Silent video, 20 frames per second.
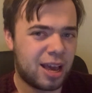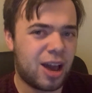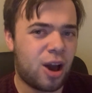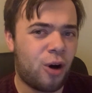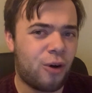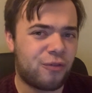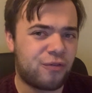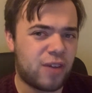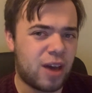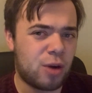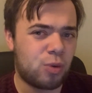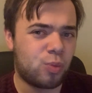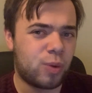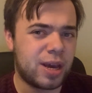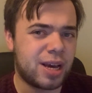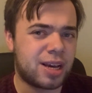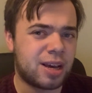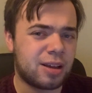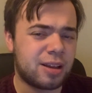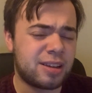of their
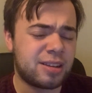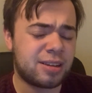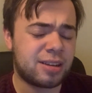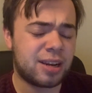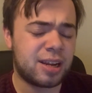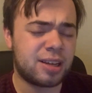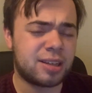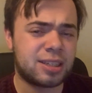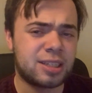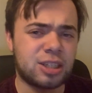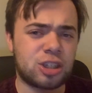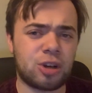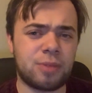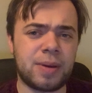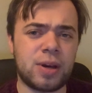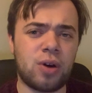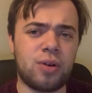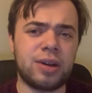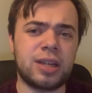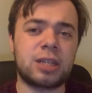weakness, to
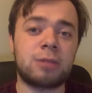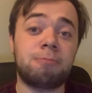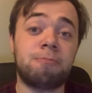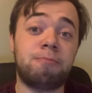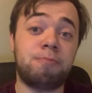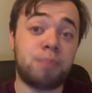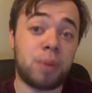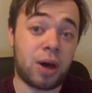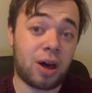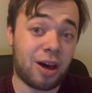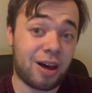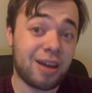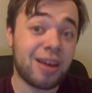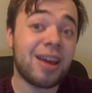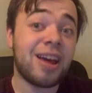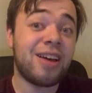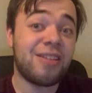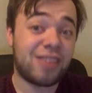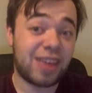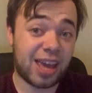be honest. But
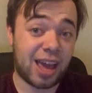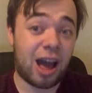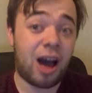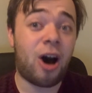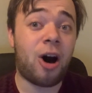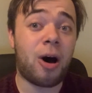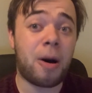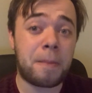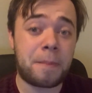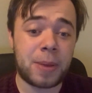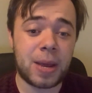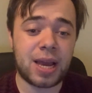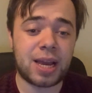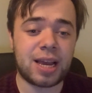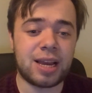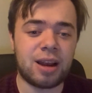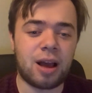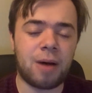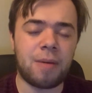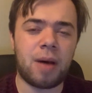they are
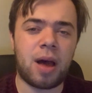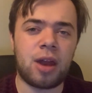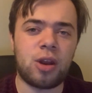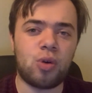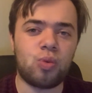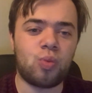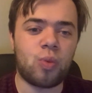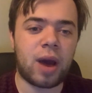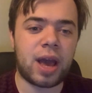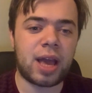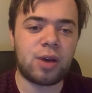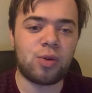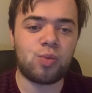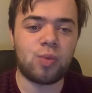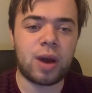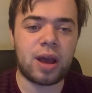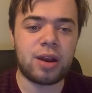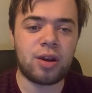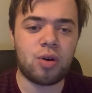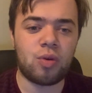picking up an away
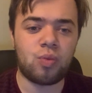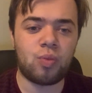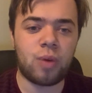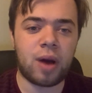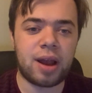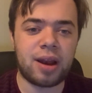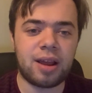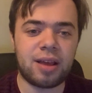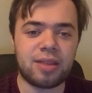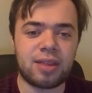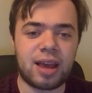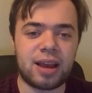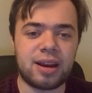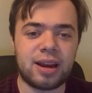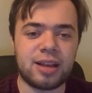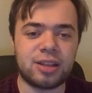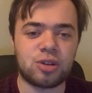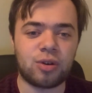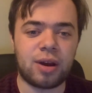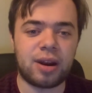win when they
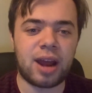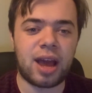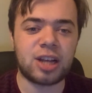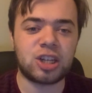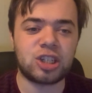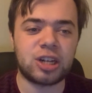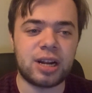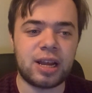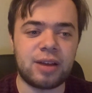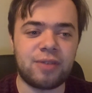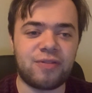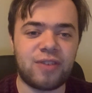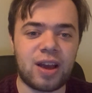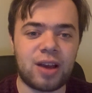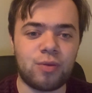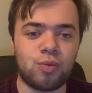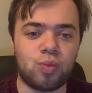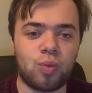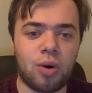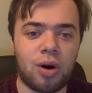need to. And actually, they
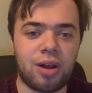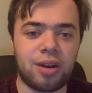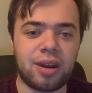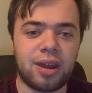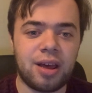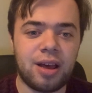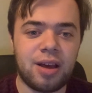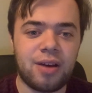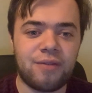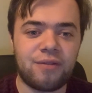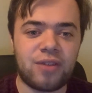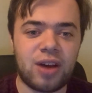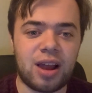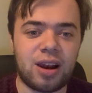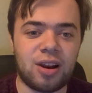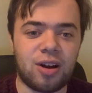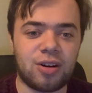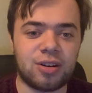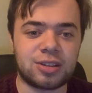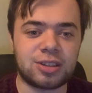won their
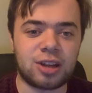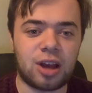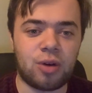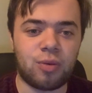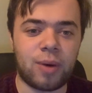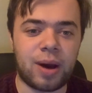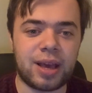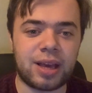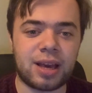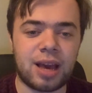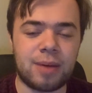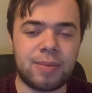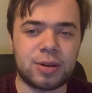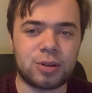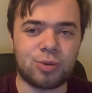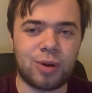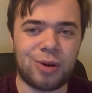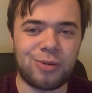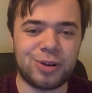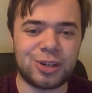last away game as
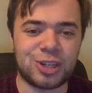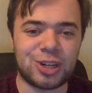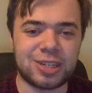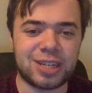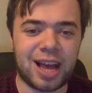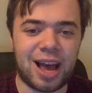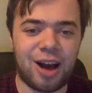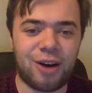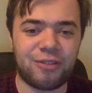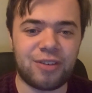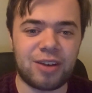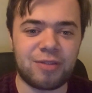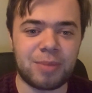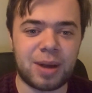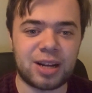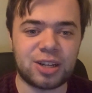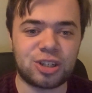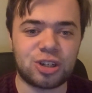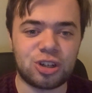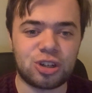well, which is how they've
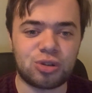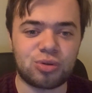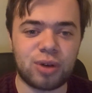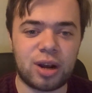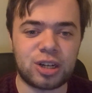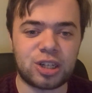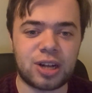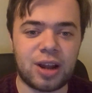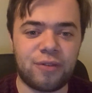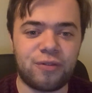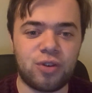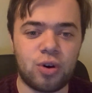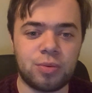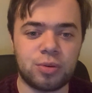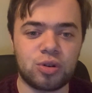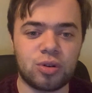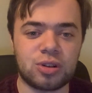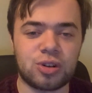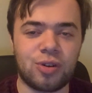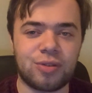managed to stretch their form
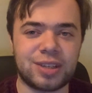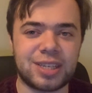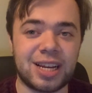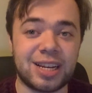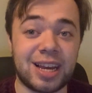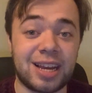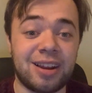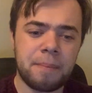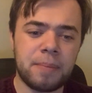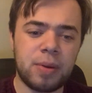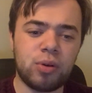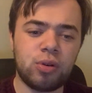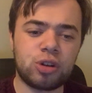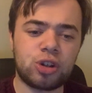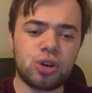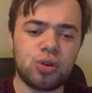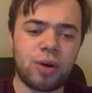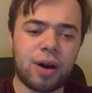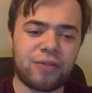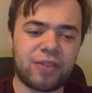to as long as they did. Millwall
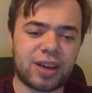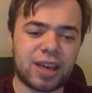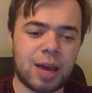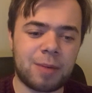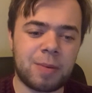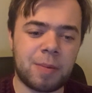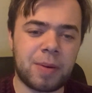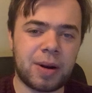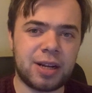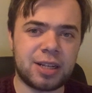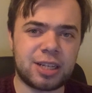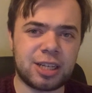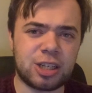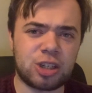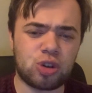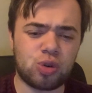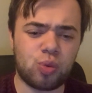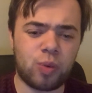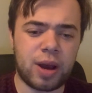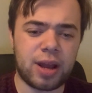do have the capability
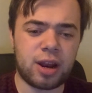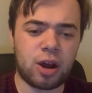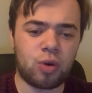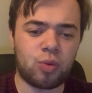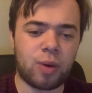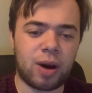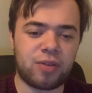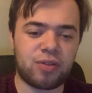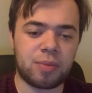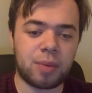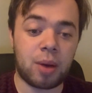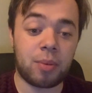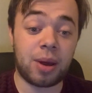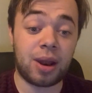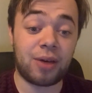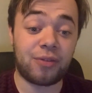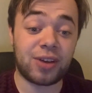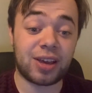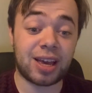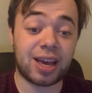to win away from home.
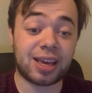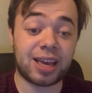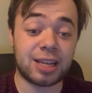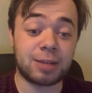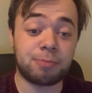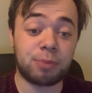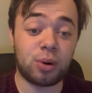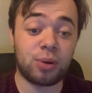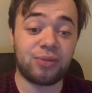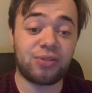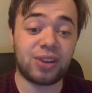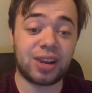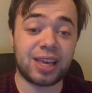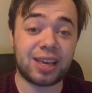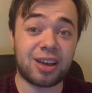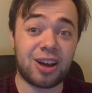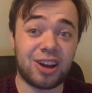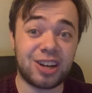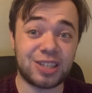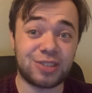And I think against bottom of the
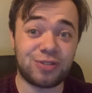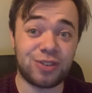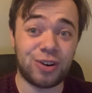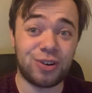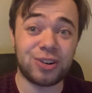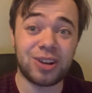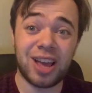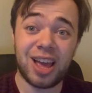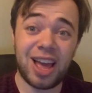league, Huddersfield,